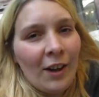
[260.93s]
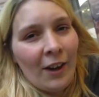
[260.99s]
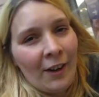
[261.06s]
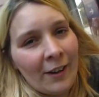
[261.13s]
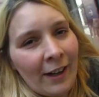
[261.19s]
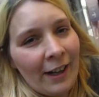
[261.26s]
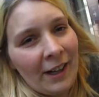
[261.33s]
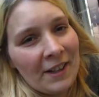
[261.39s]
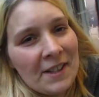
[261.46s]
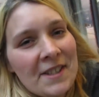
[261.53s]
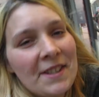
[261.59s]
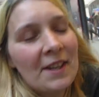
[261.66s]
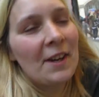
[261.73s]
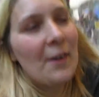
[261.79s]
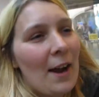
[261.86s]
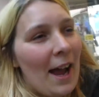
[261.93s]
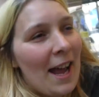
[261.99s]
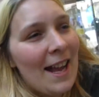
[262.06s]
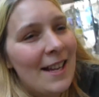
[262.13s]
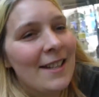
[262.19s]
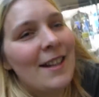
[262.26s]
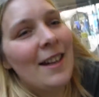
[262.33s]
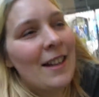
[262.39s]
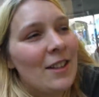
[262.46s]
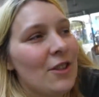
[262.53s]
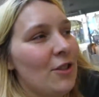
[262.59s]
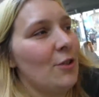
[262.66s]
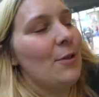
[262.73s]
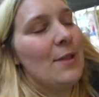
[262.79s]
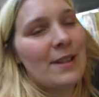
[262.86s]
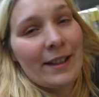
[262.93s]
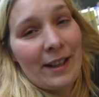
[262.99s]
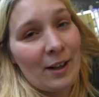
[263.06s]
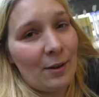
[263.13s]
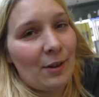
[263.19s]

Okay, so hair dye and shoes are now